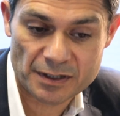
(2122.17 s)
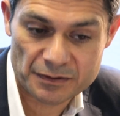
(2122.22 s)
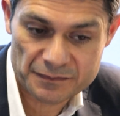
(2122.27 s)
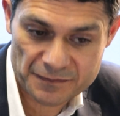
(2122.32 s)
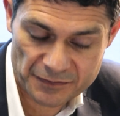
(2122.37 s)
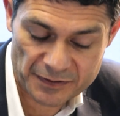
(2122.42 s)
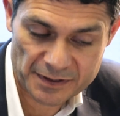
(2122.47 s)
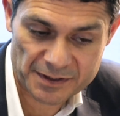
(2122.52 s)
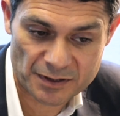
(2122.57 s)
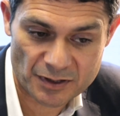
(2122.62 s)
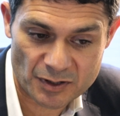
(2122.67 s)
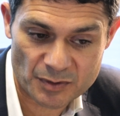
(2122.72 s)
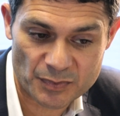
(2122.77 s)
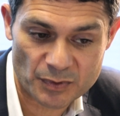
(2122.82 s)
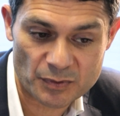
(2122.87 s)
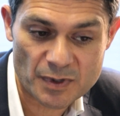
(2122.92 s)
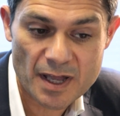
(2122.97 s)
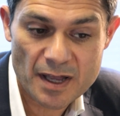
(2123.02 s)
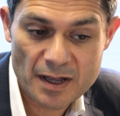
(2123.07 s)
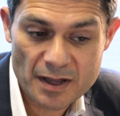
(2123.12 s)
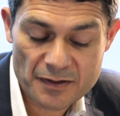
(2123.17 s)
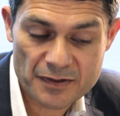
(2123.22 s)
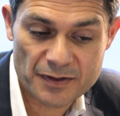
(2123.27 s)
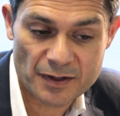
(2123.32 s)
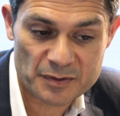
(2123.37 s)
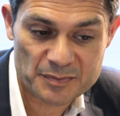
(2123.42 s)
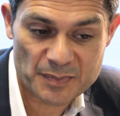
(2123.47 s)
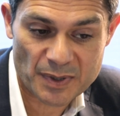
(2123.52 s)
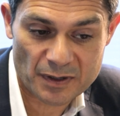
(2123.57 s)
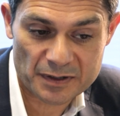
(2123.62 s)
for example,
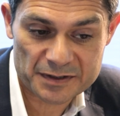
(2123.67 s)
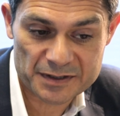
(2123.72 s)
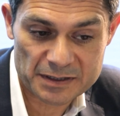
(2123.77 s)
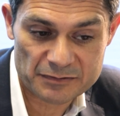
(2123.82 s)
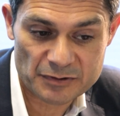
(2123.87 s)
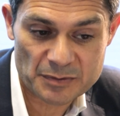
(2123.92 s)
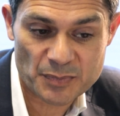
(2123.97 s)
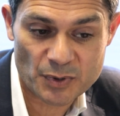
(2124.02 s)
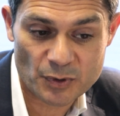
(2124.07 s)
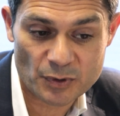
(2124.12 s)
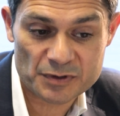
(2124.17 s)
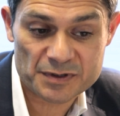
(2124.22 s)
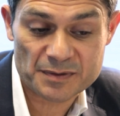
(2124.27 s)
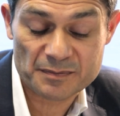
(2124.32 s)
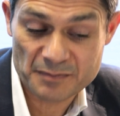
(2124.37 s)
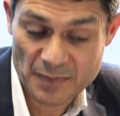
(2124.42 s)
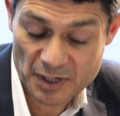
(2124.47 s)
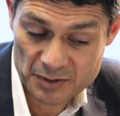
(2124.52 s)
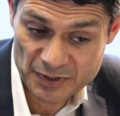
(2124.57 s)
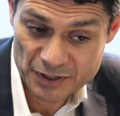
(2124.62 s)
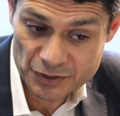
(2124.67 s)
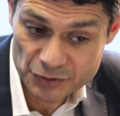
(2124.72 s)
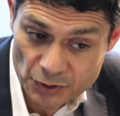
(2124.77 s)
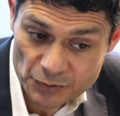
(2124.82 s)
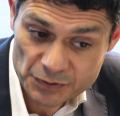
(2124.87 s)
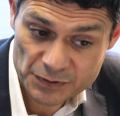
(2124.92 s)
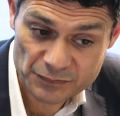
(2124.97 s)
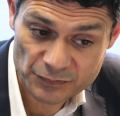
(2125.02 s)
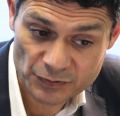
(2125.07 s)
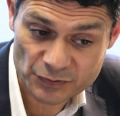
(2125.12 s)
third-party reports may be
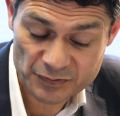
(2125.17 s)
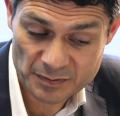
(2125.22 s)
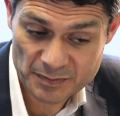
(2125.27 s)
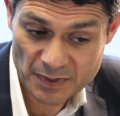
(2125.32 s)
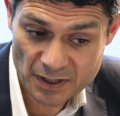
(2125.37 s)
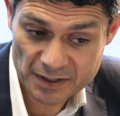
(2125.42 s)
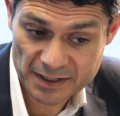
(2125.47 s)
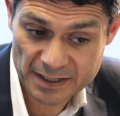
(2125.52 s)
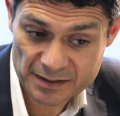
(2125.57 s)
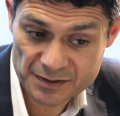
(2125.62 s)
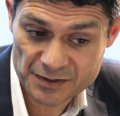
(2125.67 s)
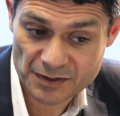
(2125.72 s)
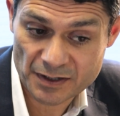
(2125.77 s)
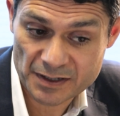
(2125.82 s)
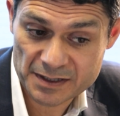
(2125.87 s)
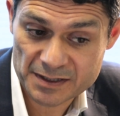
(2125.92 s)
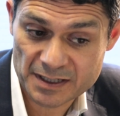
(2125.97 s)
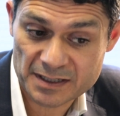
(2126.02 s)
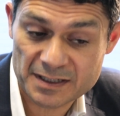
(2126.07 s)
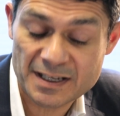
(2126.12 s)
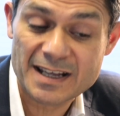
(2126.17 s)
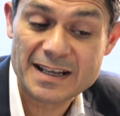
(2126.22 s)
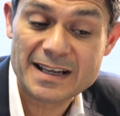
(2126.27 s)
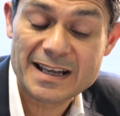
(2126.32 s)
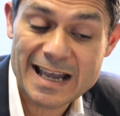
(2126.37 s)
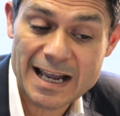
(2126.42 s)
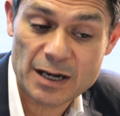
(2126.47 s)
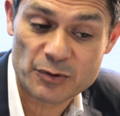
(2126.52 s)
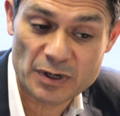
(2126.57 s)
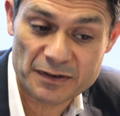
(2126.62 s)
useful for market sizing,
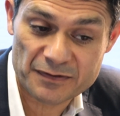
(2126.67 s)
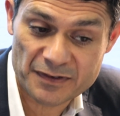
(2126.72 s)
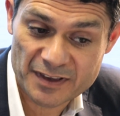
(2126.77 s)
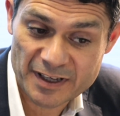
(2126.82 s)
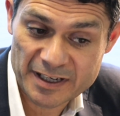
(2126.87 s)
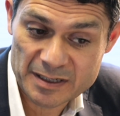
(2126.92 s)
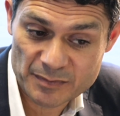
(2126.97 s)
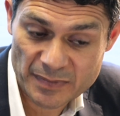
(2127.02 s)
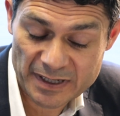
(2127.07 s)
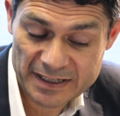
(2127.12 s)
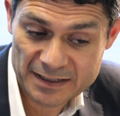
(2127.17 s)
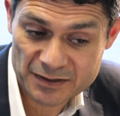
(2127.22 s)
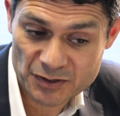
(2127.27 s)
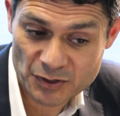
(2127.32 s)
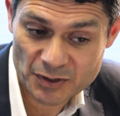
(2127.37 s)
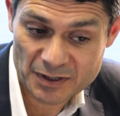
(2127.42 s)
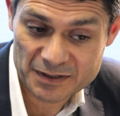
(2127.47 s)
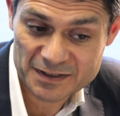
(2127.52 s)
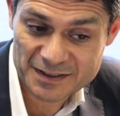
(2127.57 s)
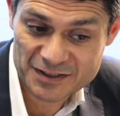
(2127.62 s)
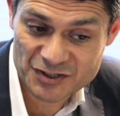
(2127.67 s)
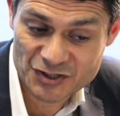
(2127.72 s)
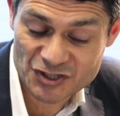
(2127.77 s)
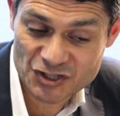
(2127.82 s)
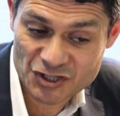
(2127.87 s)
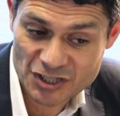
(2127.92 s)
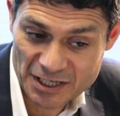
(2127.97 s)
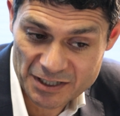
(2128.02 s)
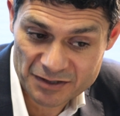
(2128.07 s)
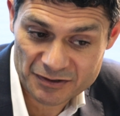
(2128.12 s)
however they may not
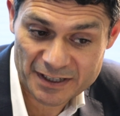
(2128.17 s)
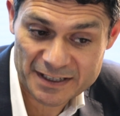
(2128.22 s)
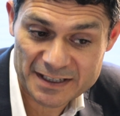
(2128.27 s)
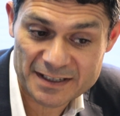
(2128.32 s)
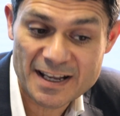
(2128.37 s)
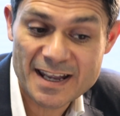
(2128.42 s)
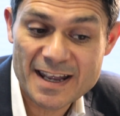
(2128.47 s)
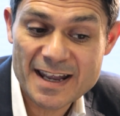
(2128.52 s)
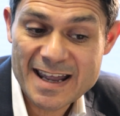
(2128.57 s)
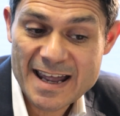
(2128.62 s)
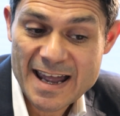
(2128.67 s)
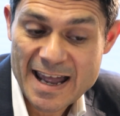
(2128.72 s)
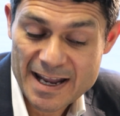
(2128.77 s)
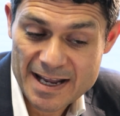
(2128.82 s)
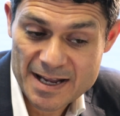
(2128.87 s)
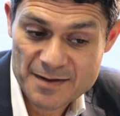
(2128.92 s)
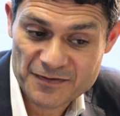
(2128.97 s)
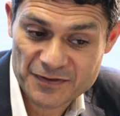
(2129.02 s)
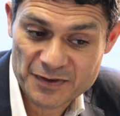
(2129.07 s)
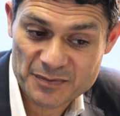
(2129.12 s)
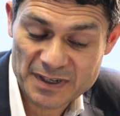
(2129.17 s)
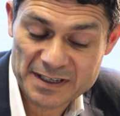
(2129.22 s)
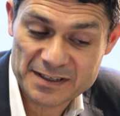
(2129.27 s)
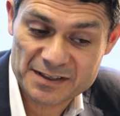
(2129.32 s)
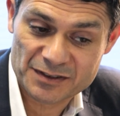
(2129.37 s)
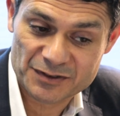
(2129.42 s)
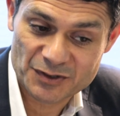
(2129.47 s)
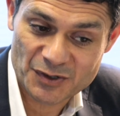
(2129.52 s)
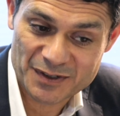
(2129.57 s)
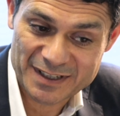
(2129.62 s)
generate
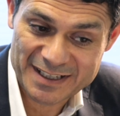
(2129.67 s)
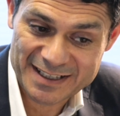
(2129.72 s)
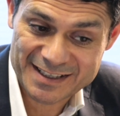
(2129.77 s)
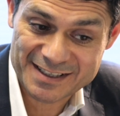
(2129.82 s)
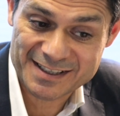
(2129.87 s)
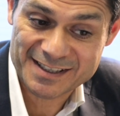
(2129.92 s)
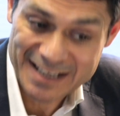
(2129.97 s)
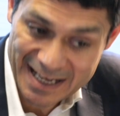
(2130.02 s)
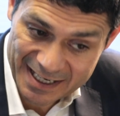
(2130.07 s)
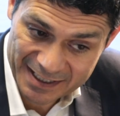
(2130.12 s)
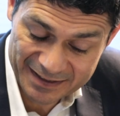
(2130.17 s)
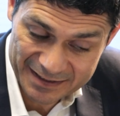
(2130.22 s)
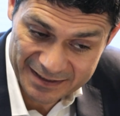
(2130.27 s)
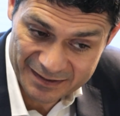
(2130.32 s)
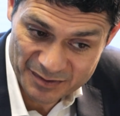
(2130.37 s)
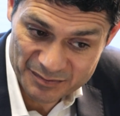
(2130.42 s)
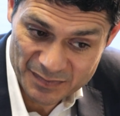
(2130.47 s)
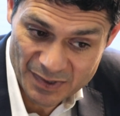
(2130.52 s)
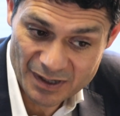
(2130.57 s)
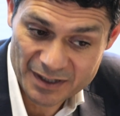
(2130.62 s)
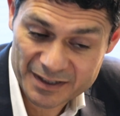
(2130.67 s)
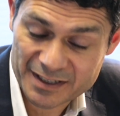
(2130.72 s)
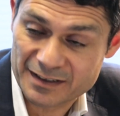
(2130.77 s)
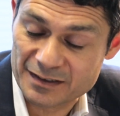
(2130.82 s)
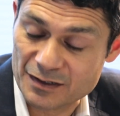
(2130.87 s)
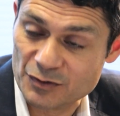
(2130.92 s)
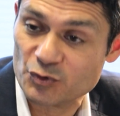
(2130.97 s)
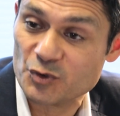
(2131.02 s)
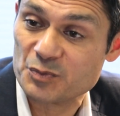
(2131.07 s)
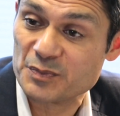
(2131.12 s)
information on exactly the market that
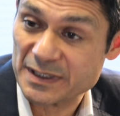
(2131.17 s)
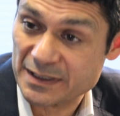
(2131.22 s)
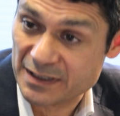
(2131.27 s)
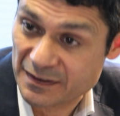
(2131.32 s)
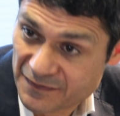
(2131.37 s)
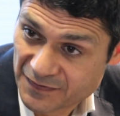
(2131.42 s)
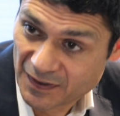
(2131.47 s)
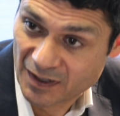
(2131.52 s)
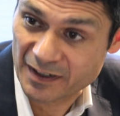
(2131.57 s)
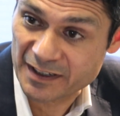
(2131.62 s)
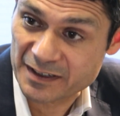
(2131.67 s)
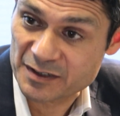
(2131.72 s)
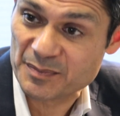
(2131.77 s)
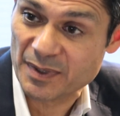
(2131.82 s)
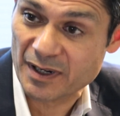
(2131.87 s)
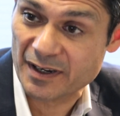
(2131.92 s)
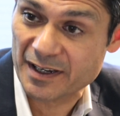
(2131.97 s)
would be defined by